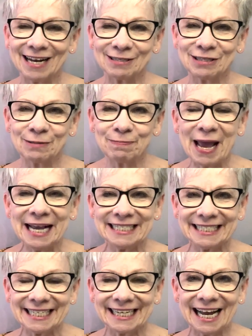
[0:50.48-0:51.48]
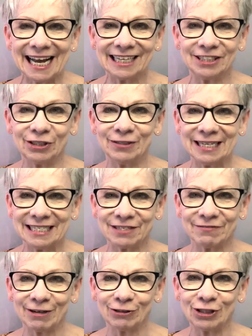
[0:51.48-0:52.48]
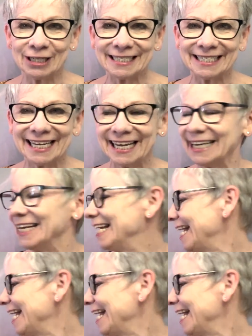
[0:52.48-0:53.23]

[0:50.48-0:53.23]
space that I do these devotions in.